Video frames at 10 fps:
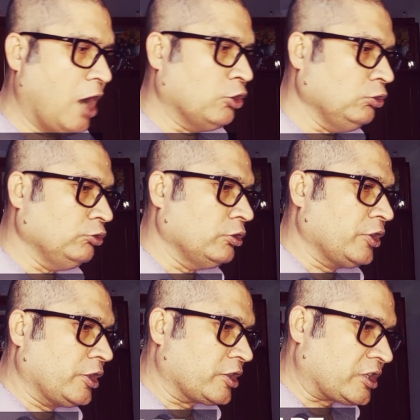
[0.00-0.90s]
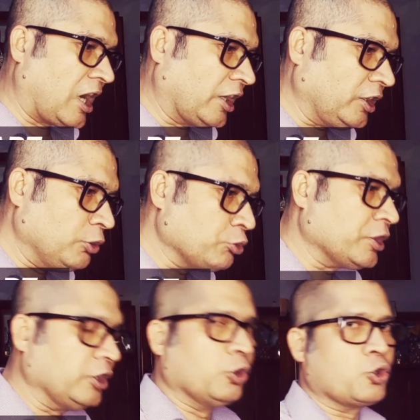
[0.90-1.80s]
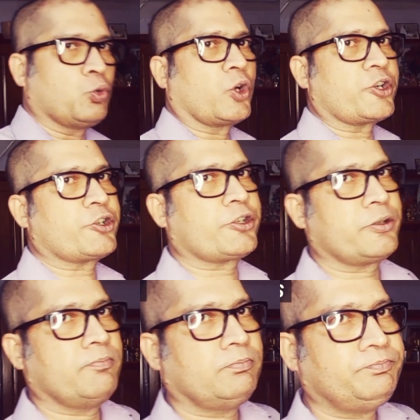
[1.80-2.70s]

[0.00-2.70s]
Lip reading: now start using those words.